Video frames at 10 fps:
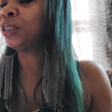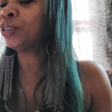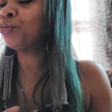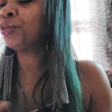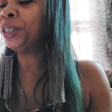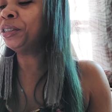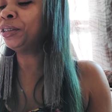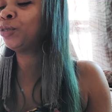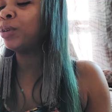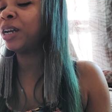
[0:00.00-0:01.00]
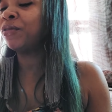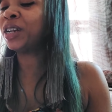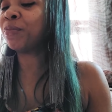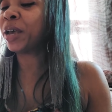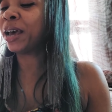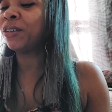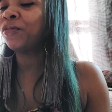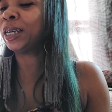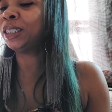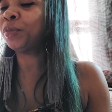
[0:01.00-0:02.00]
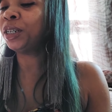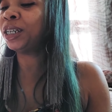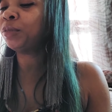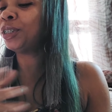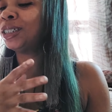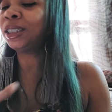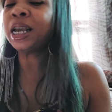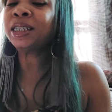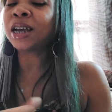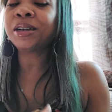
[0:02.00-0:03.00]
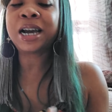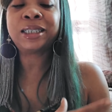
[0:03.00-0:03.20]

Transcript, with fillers: surrender to whatever that bad investment is because things are not